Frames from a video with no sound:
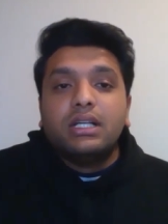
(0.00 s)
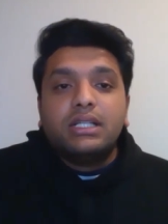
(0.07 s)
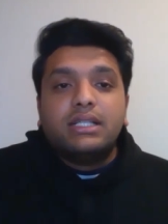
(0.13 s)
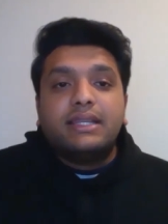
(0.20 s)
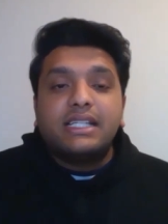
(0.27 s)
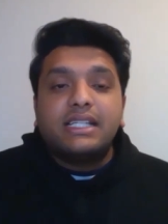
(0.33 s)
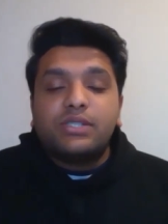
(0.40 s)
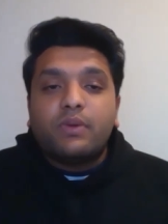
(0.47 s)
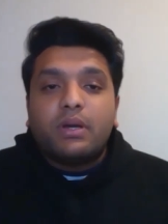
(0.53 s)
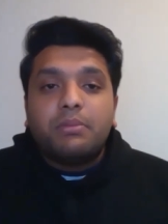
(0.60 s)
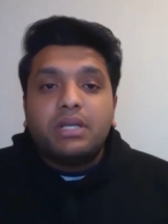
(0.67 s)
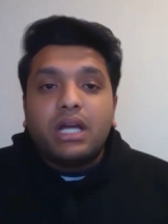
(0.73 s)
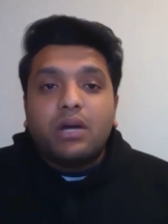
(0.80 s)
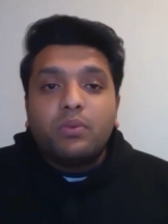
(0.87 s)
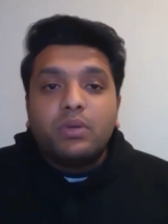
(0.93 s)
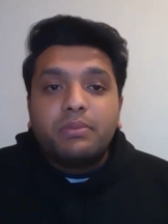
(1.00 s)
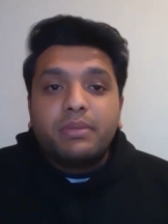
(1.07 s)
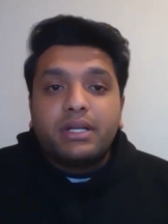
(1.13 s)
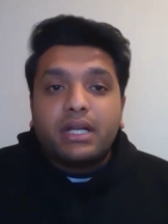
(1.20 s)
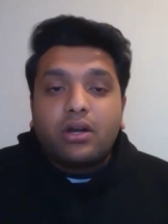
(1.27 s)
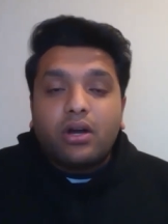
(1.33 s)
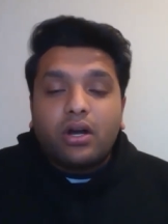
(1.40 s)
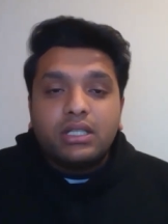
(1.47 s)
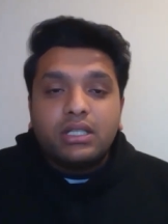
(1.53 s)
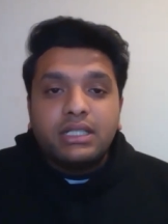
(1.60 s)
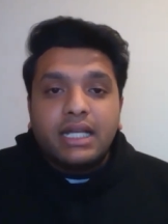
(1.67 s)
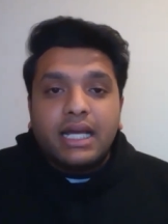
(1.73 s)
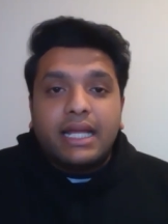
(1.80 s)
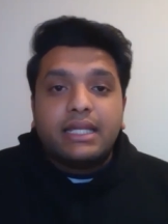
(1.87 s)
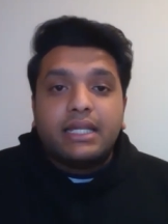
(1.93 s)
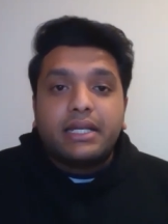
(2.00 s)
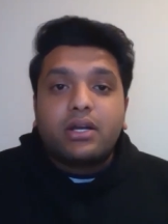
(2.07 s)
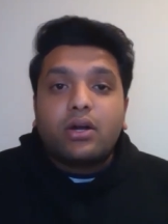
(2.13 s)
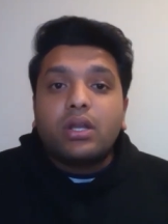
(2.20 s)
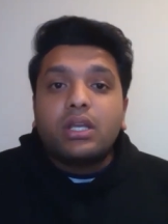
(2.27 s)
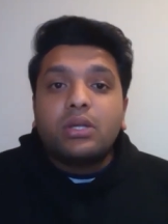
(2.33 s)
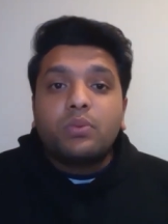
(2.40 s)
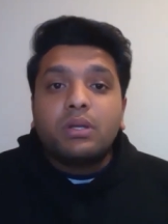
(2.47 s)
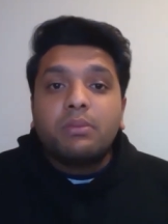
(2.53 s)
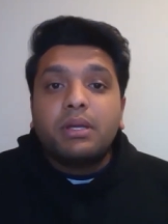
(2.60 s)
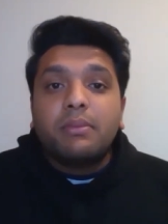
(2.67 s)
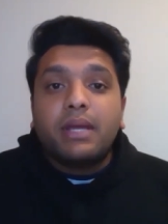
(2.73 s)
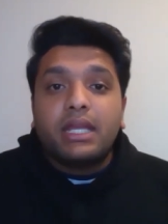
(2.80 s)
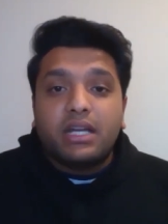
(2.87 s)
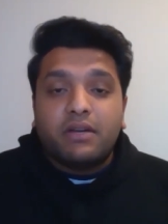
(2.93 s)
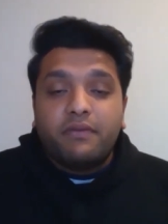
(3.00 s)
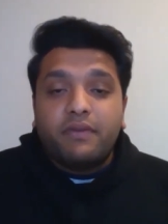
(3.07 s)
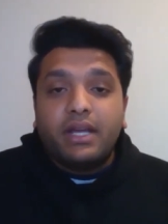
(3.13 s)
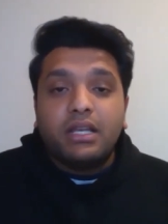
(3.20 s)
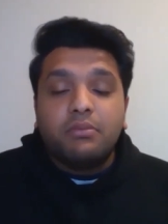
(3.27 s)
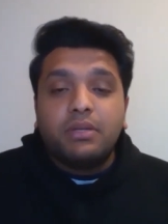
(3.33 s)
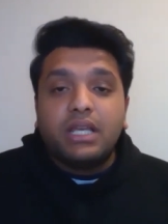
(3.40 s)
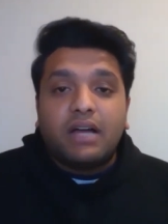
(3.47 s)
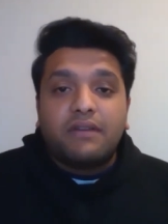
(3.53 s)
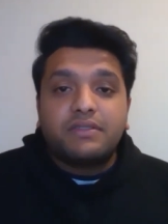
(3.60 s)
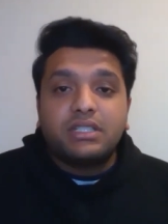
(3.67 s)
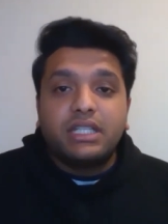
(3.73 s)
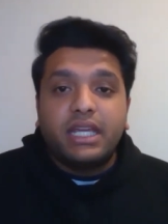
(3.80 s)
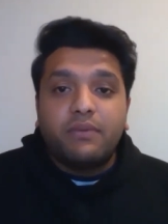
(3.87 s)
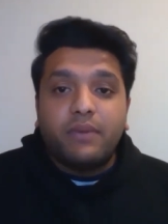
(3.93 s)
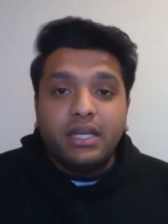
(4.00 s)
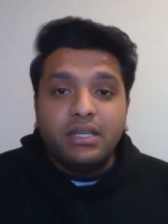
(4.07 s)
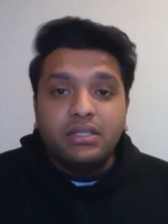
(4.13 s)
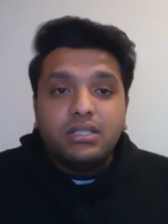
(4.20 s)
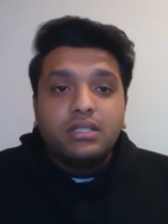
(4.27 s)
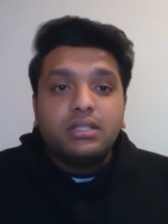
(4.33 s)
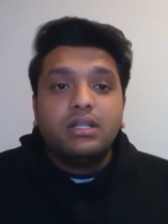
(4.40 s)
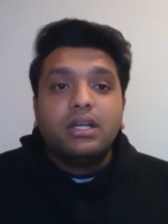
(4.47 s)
This webinar will be recorded and the recording will be made available after the event.